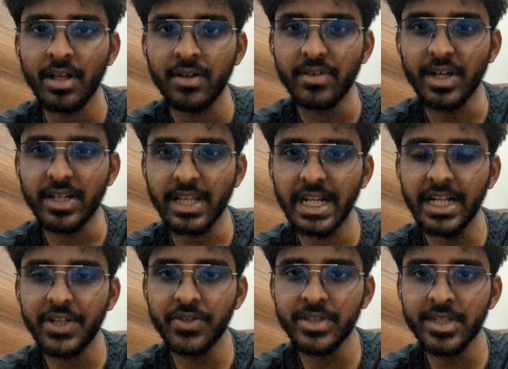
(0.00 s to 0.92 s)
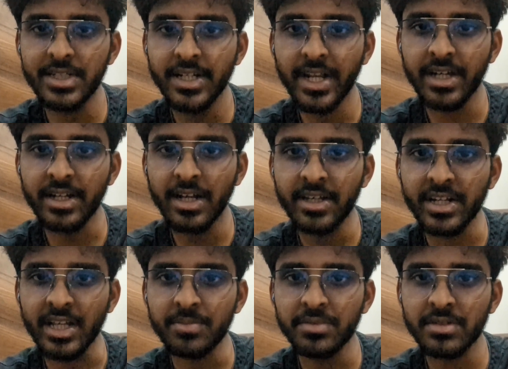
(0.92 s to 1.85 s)
where individual
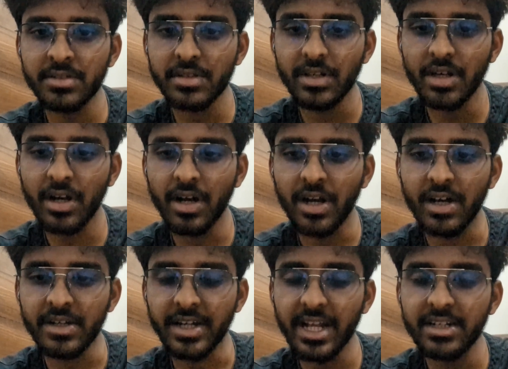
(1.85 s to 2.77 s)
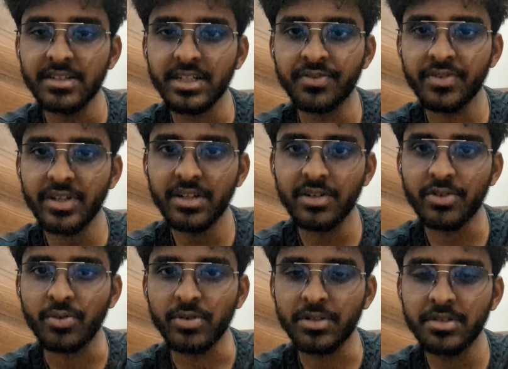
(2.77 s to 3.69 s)
datagrams take different
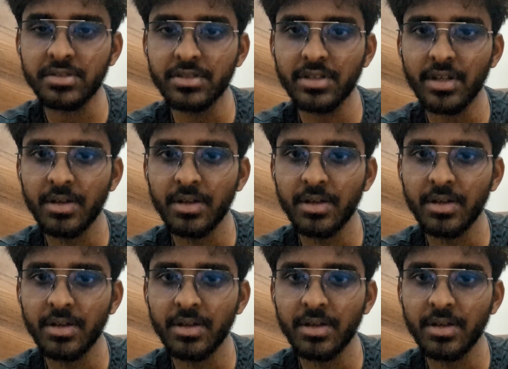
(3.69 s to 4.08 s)
routes.